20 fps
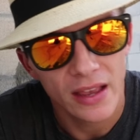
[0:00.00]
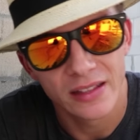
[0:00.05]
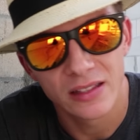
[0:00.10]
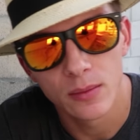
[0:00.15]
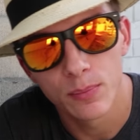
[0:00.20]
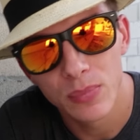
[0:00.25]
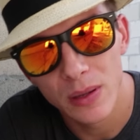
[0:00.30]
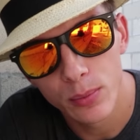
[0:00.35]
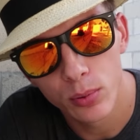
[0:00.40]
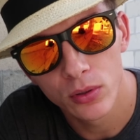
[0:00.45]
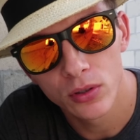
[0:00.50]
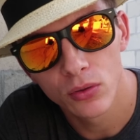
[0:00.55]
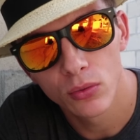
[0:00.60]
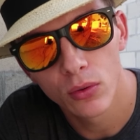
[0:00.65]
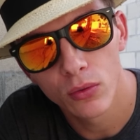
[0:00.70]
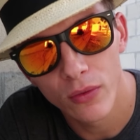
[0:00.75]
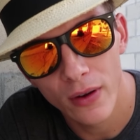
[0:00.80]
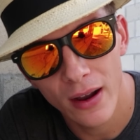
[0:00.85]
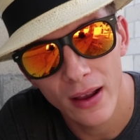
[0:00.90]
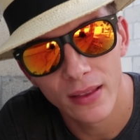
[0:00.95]
It's the people
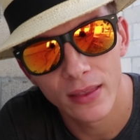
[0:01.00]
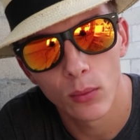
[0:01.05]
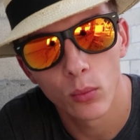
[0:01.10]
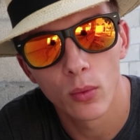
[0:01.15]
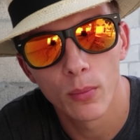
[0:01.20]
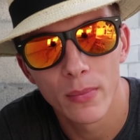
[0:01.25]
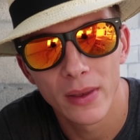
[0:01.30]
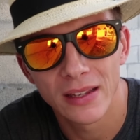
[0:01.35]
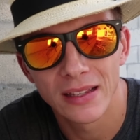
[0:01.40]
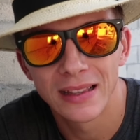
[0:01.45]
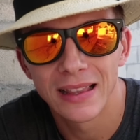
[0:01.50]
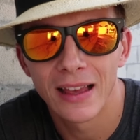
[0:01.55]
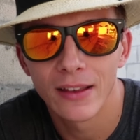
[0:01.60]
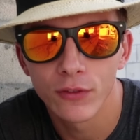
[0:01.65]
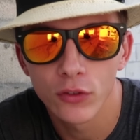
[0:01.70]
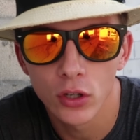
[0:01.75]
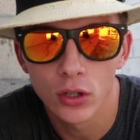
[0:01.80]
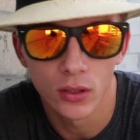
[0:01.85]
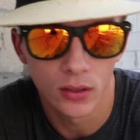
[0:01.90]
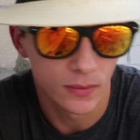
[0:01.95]
you're around that will make your
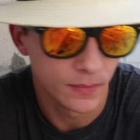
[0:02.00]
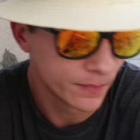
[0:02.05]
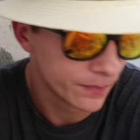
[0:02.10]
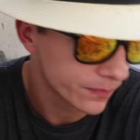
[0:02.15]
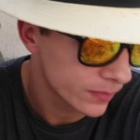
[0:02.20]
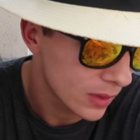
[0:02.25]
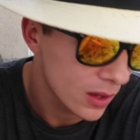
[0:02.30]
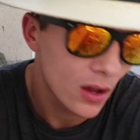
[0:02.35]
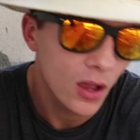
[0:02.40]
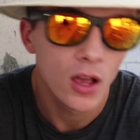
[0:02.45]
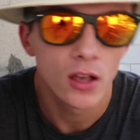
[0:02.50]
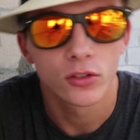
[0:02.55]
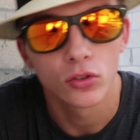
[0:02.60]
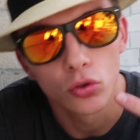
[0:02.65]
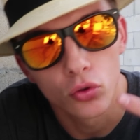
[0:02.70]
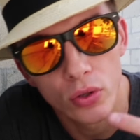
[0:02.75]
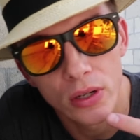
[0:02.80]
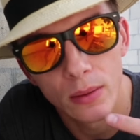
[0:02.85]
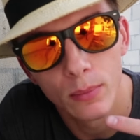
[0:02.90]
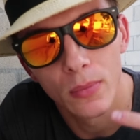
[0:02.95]
life good,
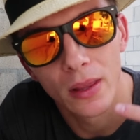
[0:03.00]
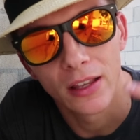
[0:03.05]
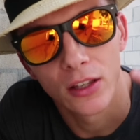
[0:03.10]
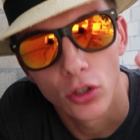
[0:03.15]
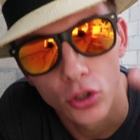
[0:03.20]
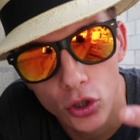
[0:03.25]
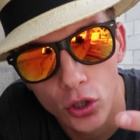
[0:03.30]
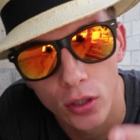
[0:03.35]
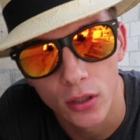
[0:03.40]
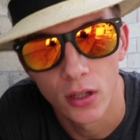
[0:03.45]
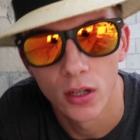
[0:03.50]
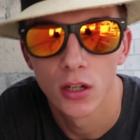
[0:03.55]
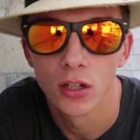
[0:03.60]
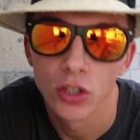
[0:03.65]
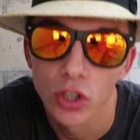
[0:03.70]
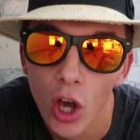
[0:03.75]
so treat them like you should.